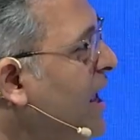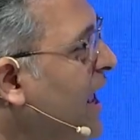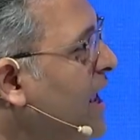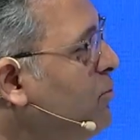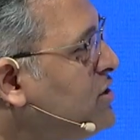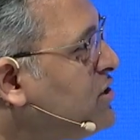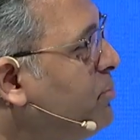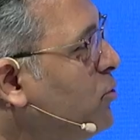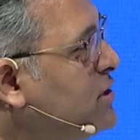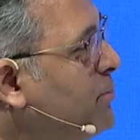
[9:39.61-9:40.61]
A was
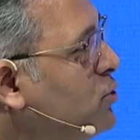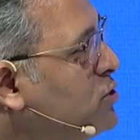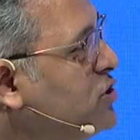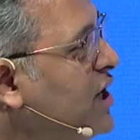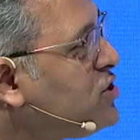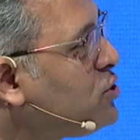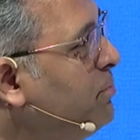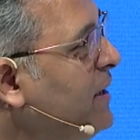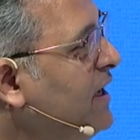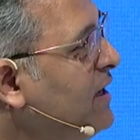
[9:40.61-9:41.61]
supposed to change to
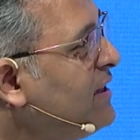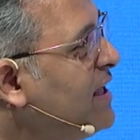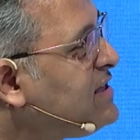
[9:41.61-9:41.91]
B, then